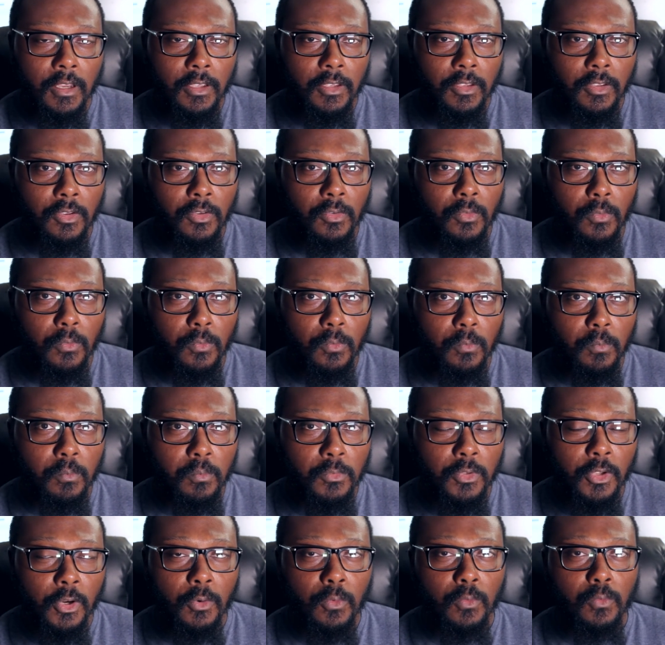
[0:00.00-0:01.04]
you
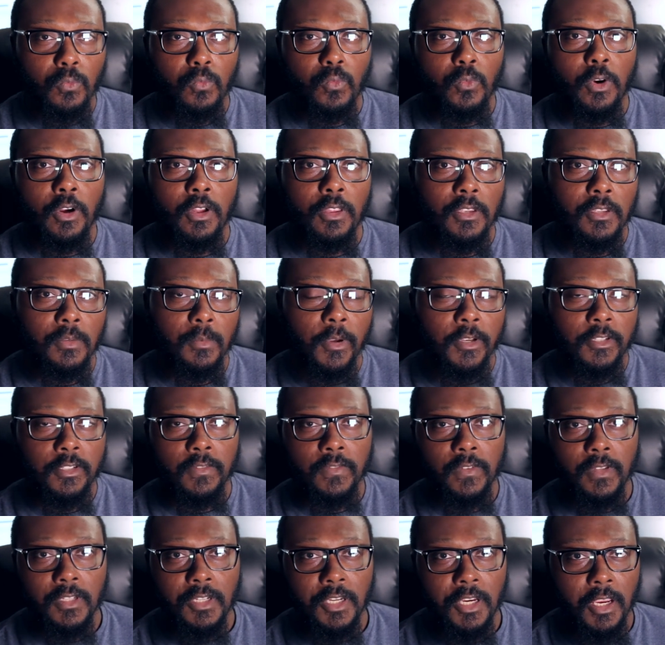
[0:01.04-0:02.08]
don't run as much
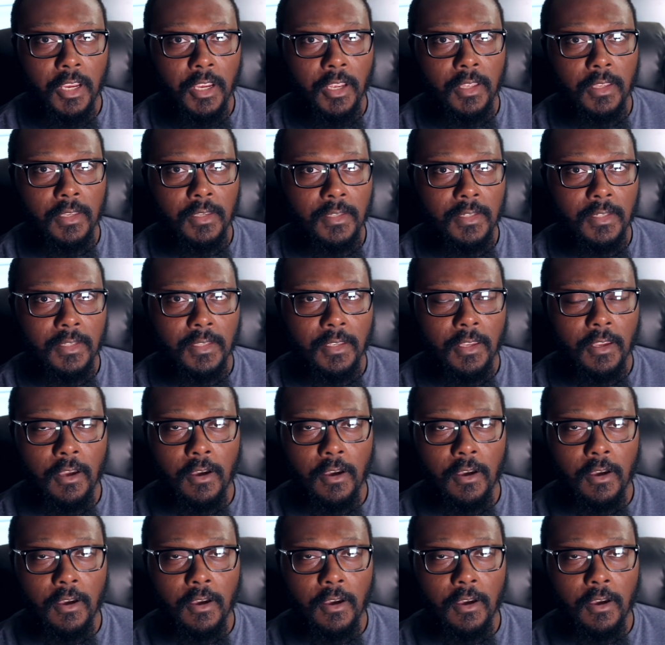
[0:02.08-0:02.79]
of a chance